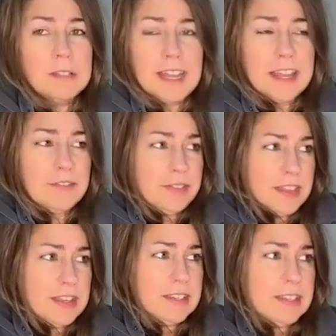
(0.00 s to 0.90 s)
A whole day
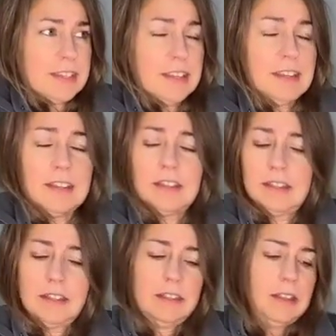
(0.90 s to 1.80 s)
of this?
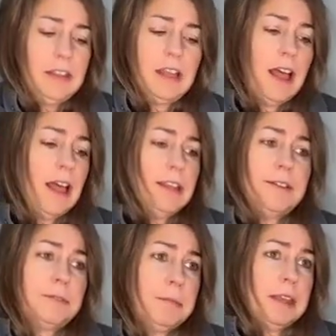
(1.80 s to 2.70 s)

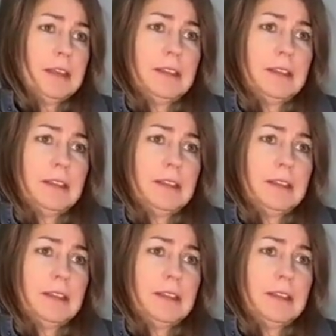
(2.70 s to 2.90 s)
I'll never